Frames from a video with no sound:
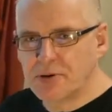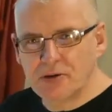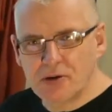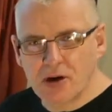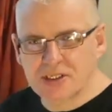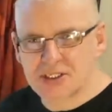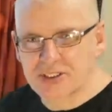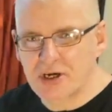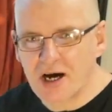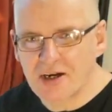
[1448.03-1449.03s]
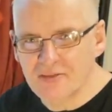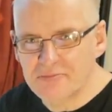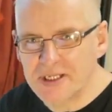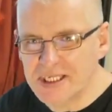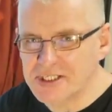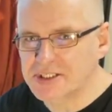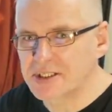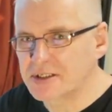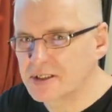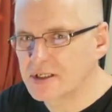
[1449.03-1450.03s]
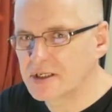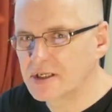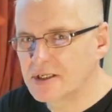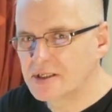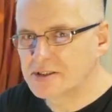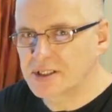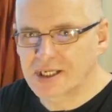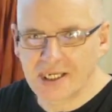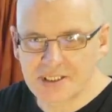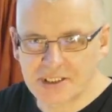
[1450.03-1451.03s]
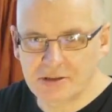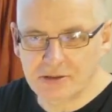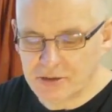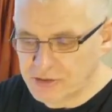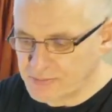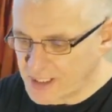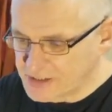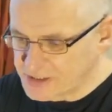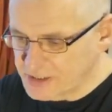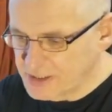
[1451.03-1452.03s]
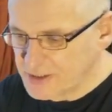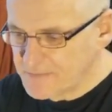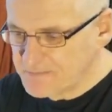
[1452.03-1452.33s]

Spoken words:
baroque style of piece than the classical or the romantic.